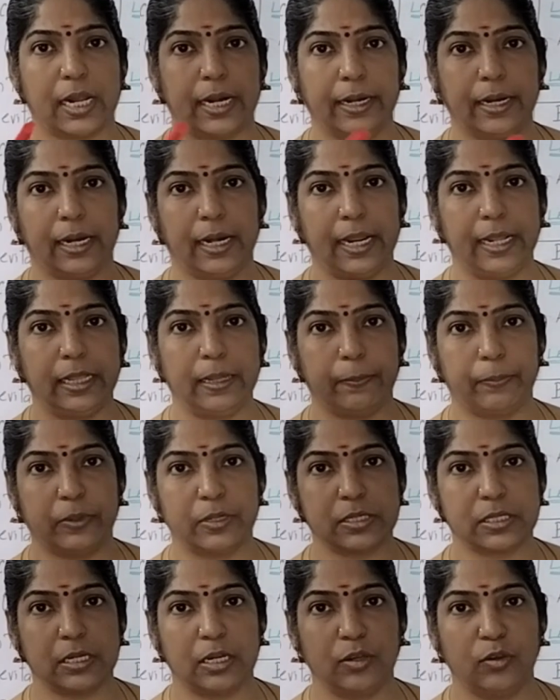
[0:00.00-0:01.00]
Underline the
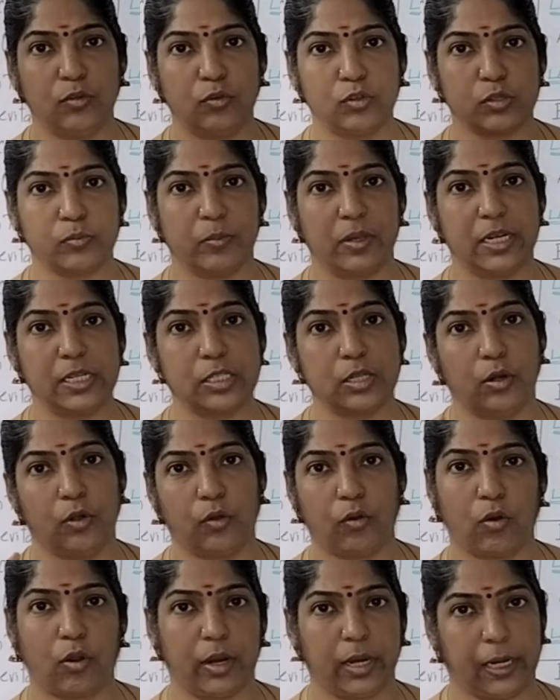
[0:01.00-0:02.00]
personal use means a
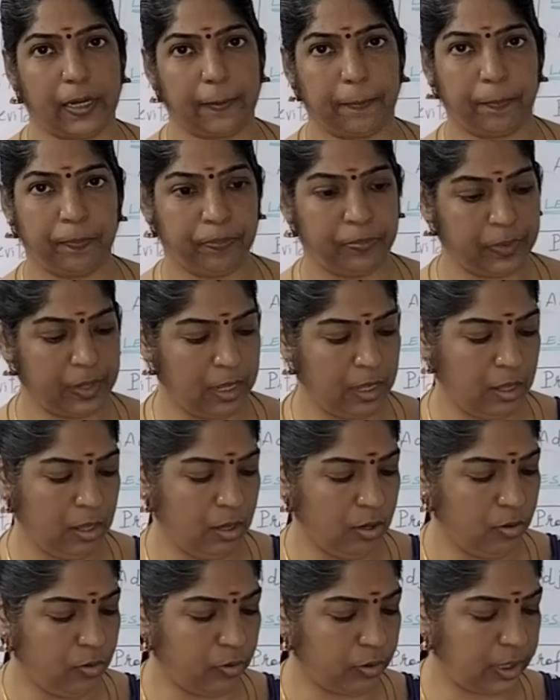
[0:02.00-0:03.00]
drawing.
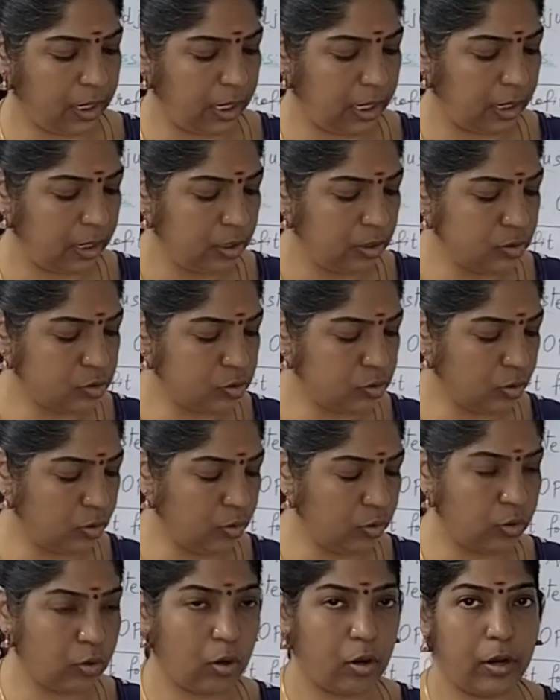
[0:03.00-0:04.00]
Okay,
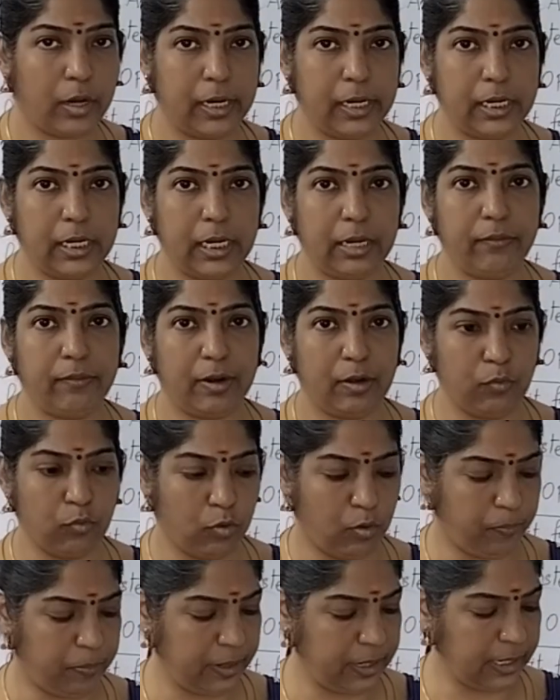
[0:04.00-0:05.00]
so drawing given,
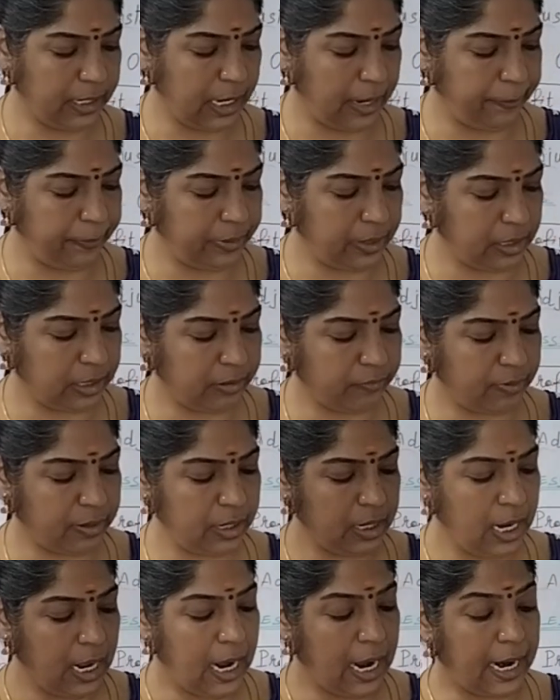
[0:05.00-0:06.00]
opening capital given,
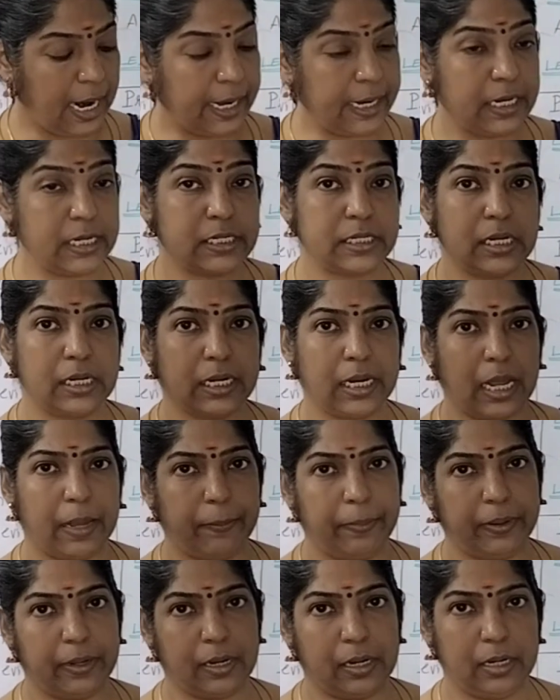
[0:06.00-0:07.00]
additional
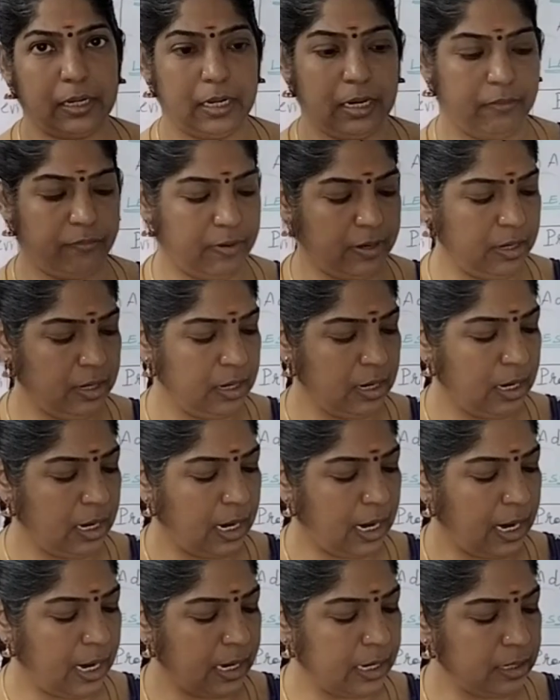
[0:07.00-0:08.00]
capital given,
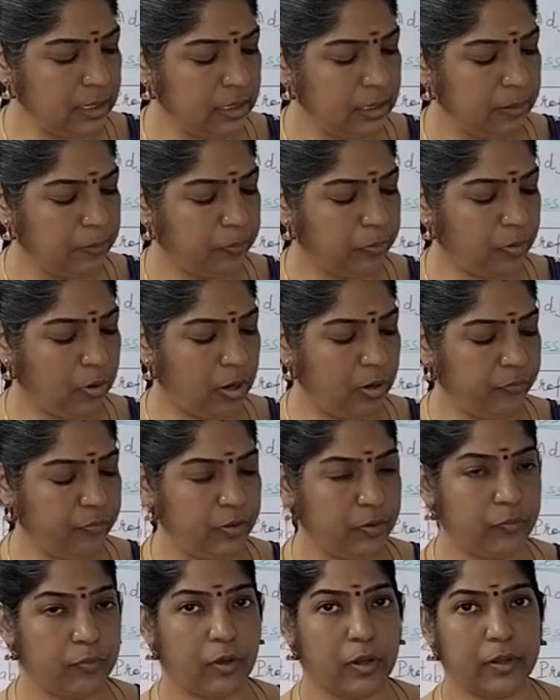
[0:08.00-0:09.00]
and
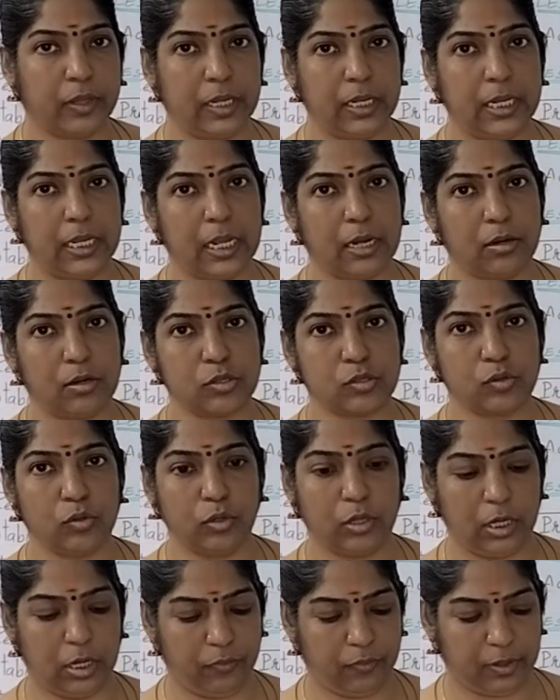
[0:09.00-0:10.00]
profit for the year
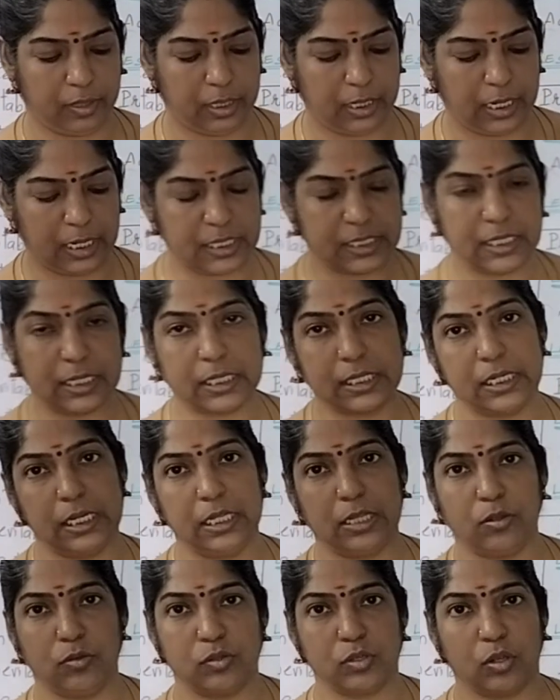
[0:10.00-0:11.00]
also given here
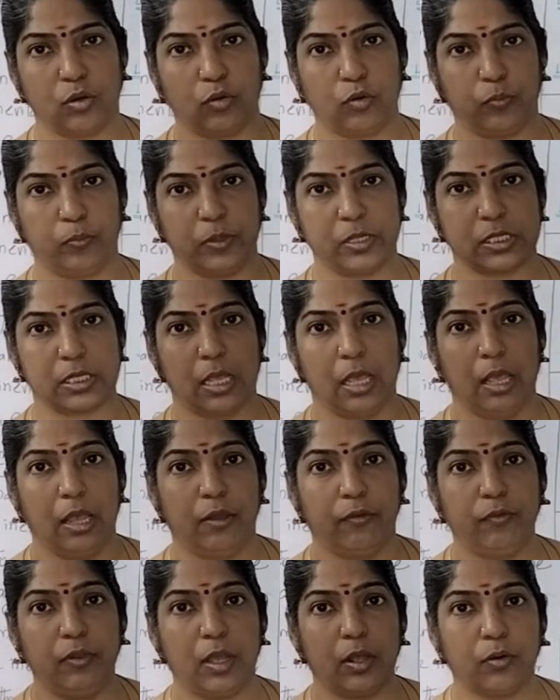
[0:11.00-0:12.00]
60,000 rupees.
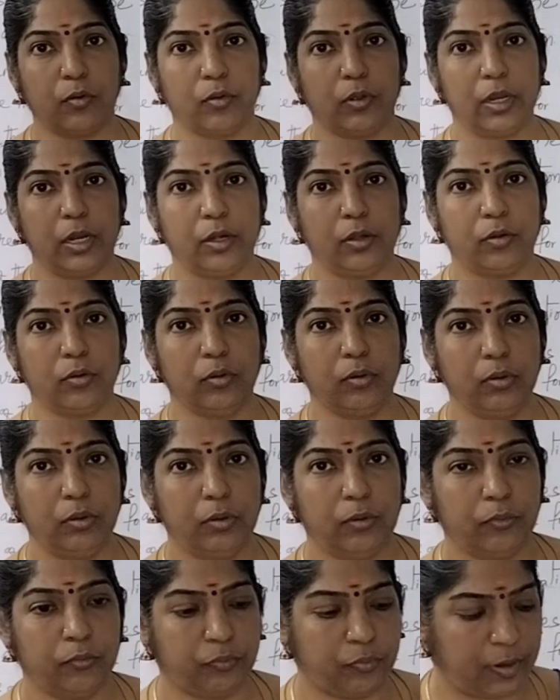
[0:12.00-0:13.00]
We are going to
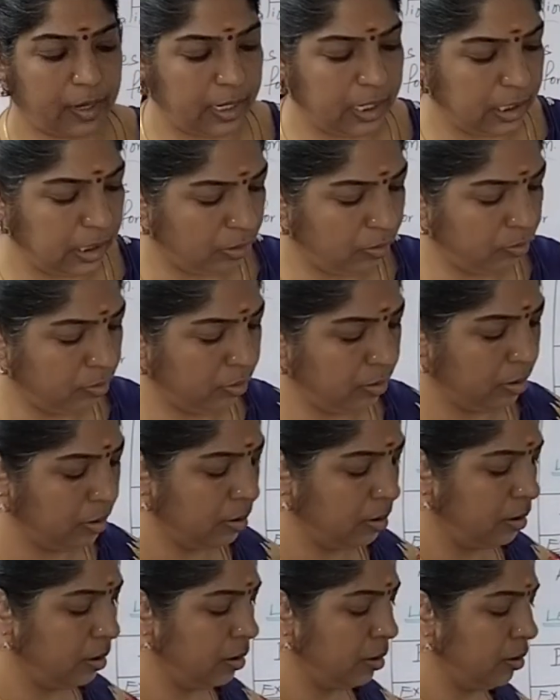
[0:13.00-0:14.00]
find out
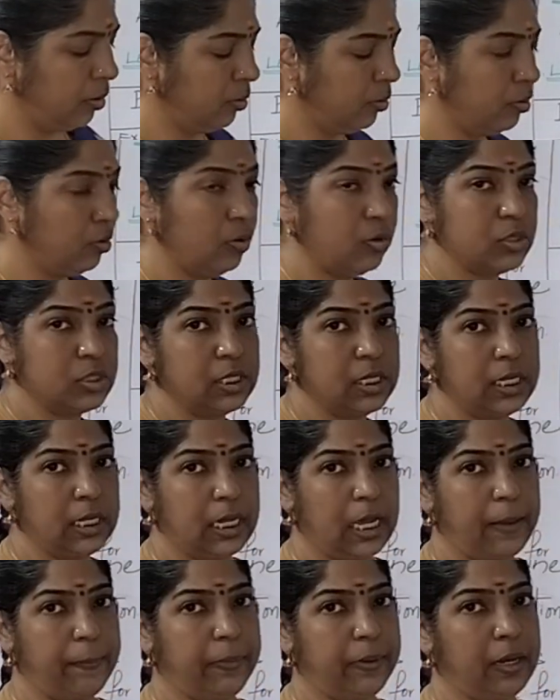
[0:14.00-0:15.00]
closing
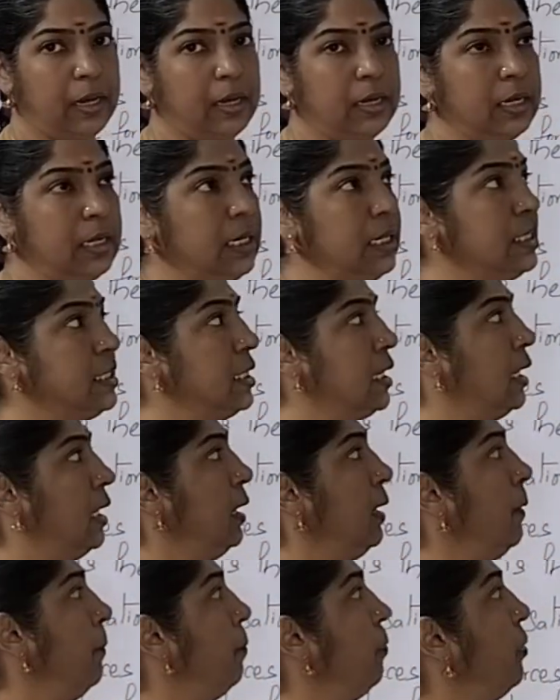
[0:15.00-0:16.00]
capital.
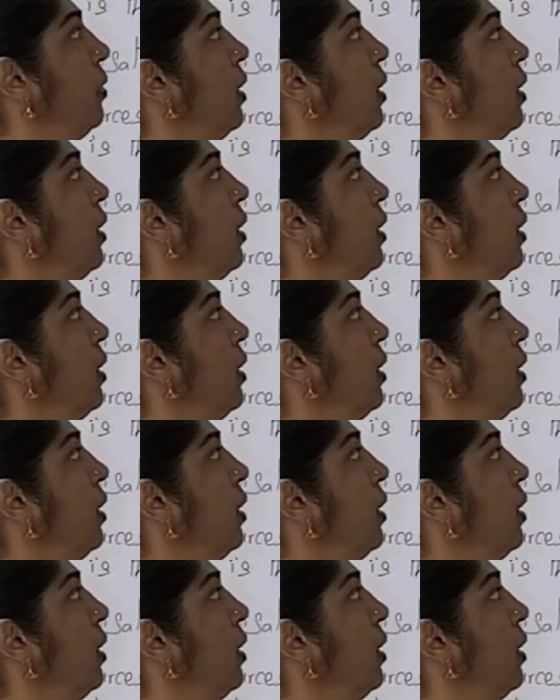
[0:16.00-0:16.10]
Listen.